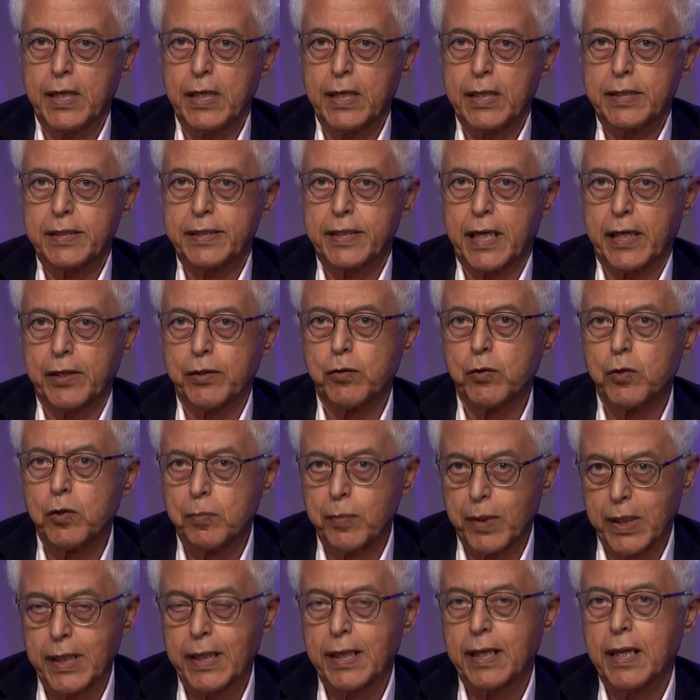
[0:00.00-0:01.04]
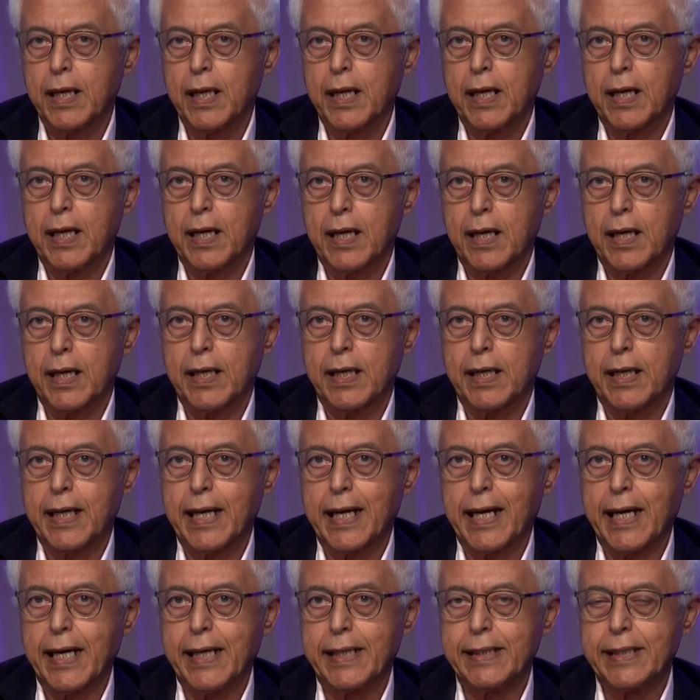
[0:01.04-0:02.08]
they are normal.
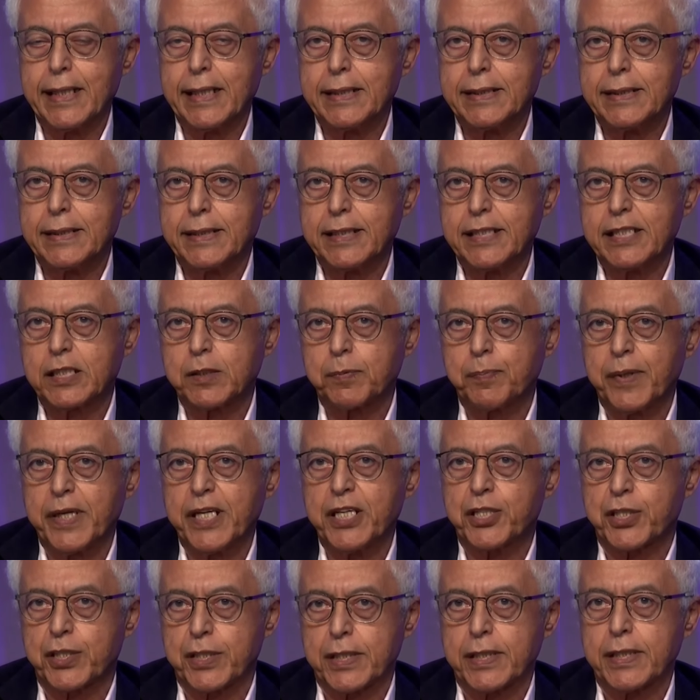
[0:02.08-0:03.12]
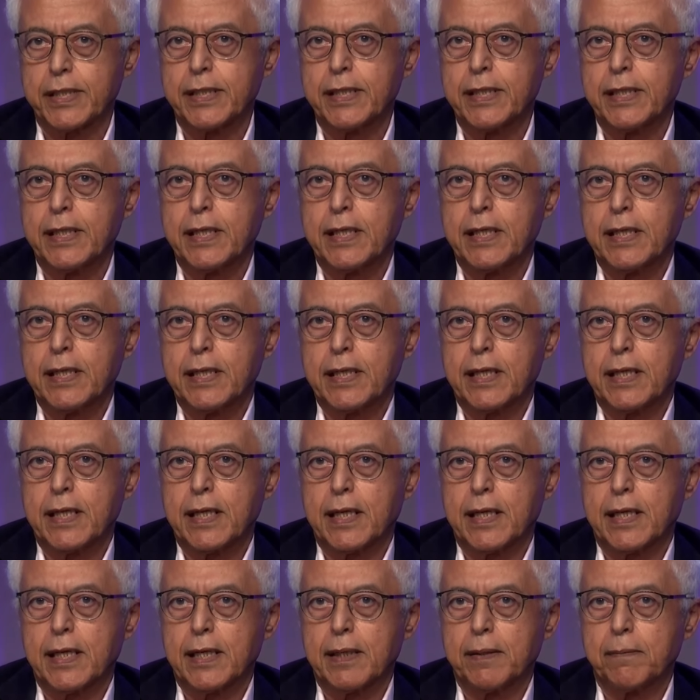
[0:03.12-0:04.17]
And these patients
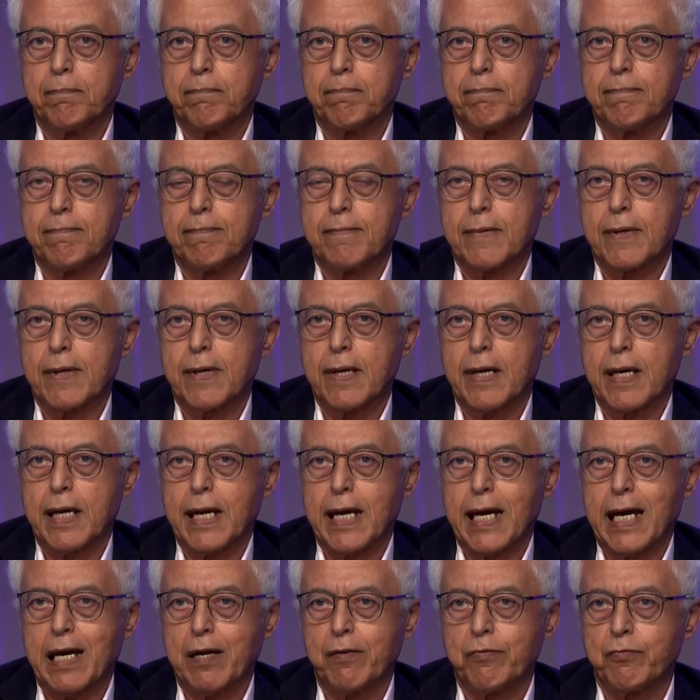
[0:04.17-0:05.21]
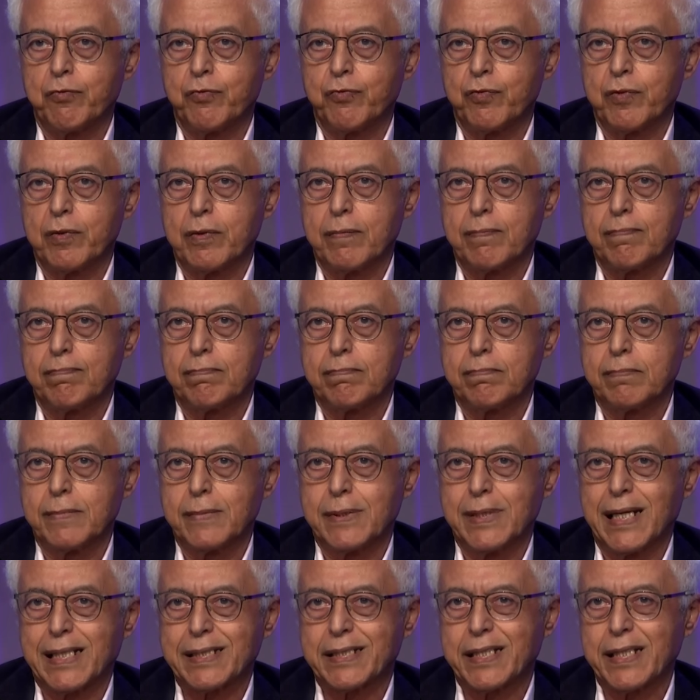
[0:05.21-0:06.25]
have
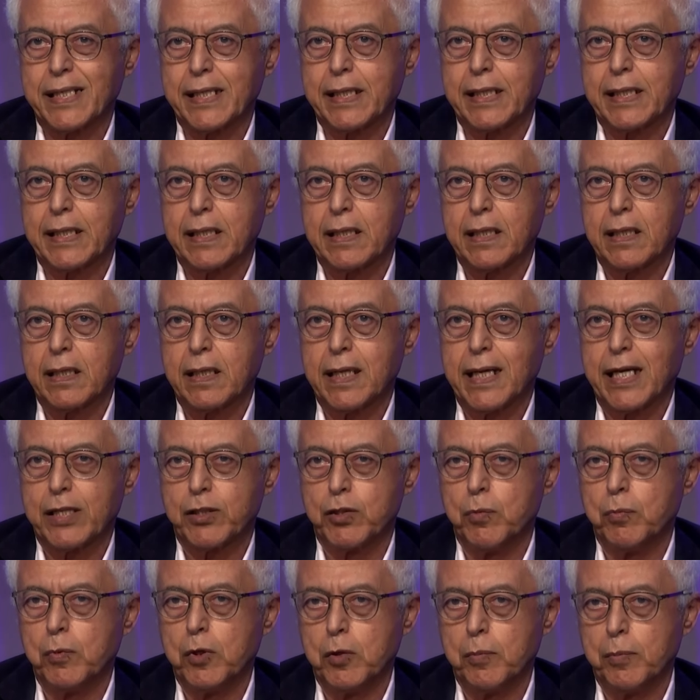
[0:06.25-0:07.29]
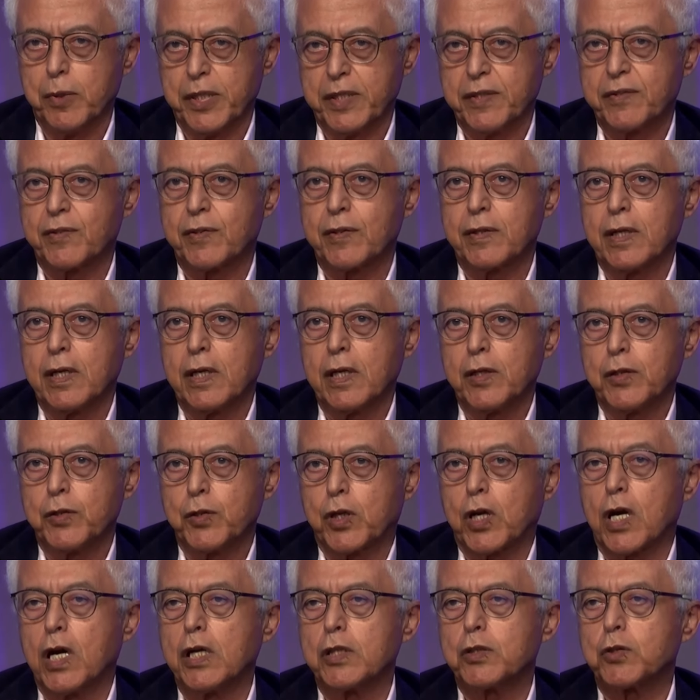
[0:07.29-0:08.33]
nothing at the moment. You
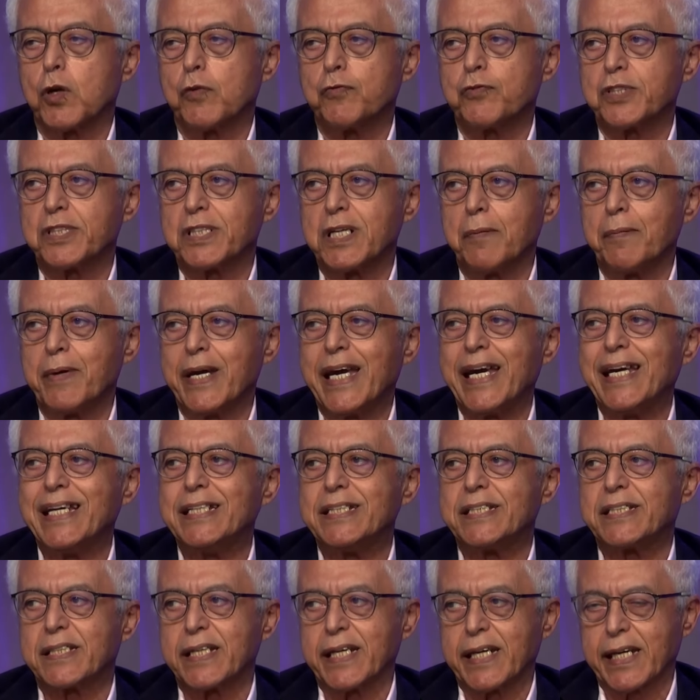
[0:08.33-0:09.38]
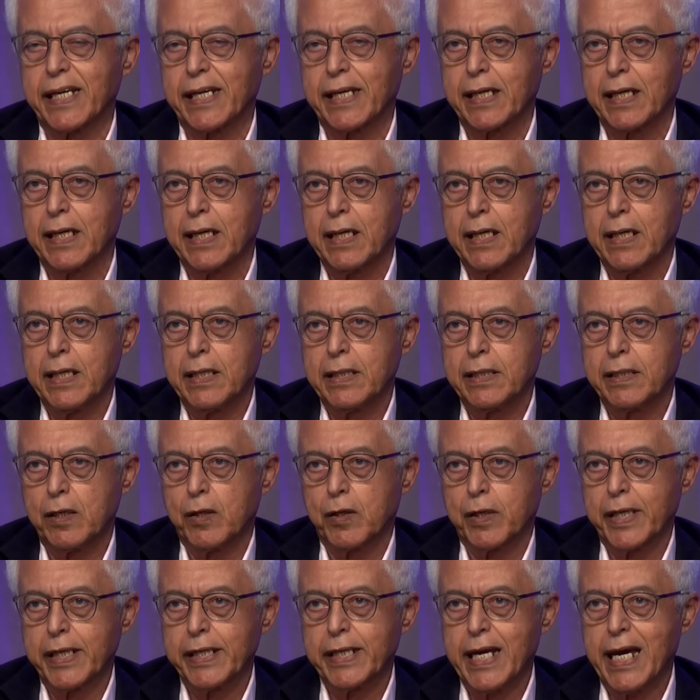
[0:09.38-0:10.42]
can't offer them anything. They
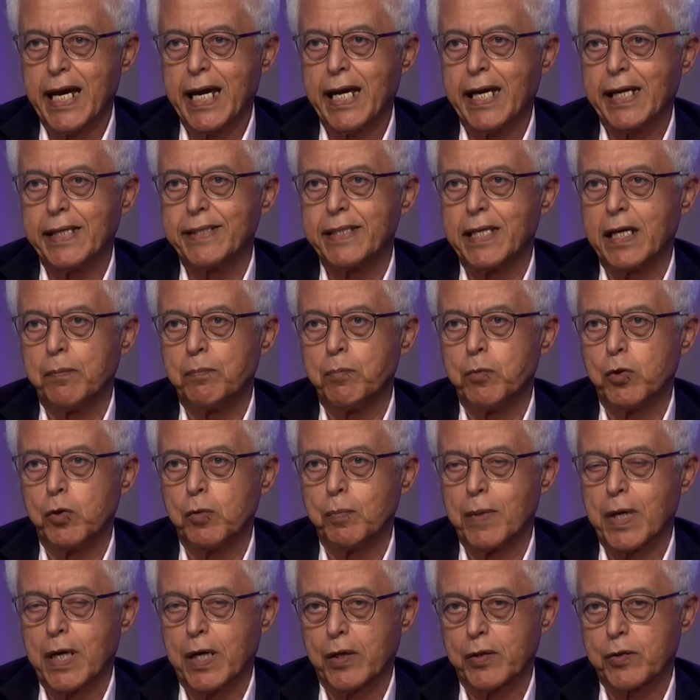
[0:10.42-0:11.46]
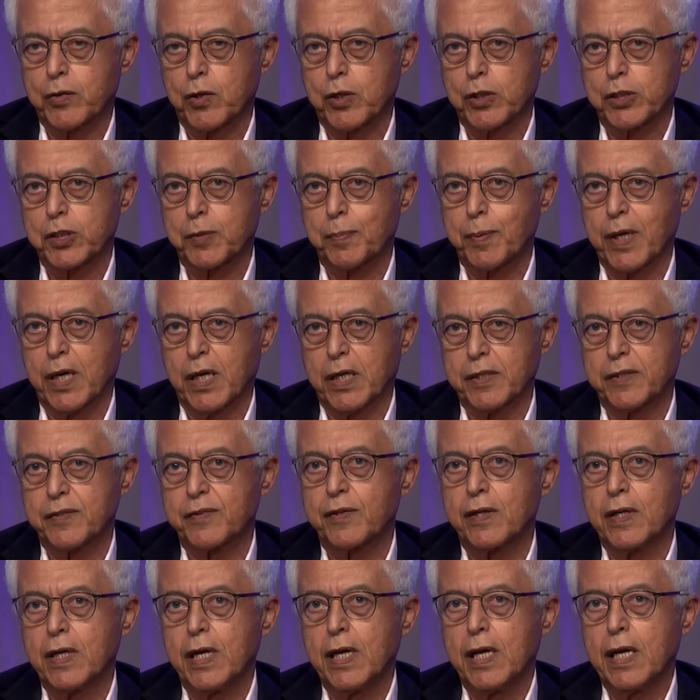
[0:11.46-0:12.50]
already had their bone marrow transplant.
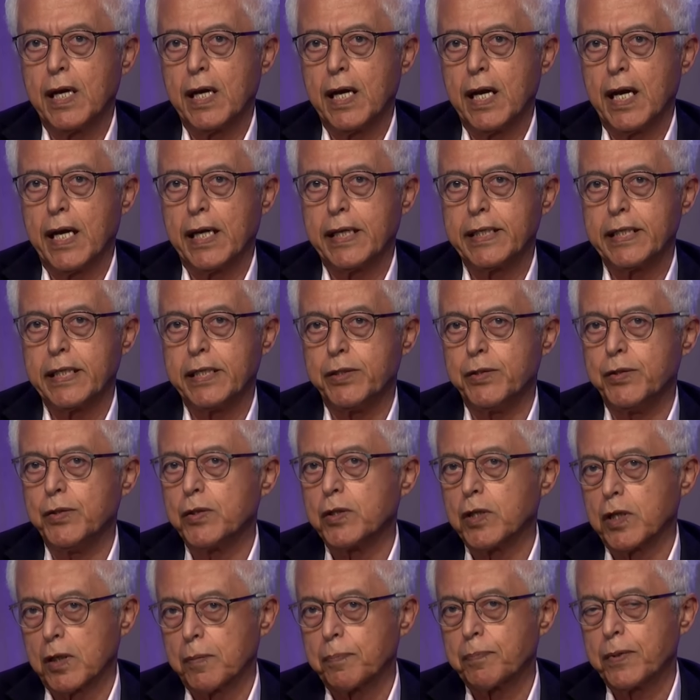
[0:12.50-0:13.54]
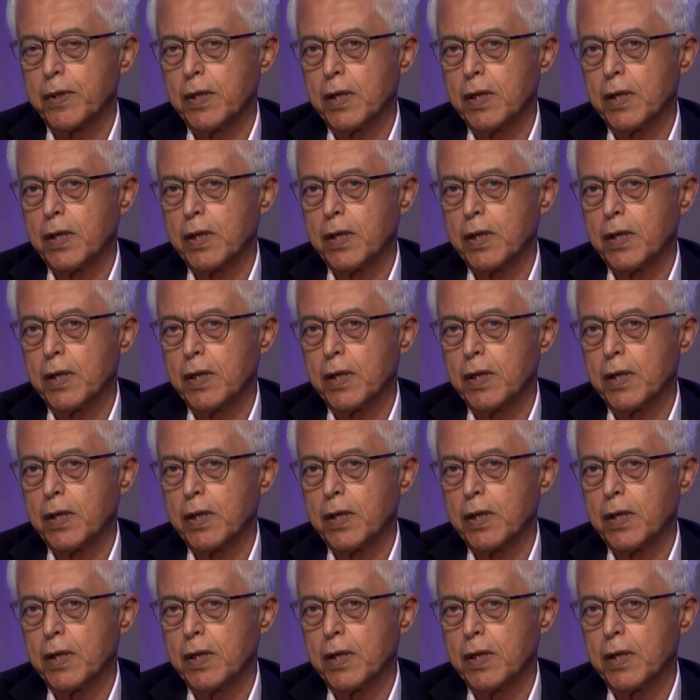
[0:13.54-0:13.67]
And in Europe,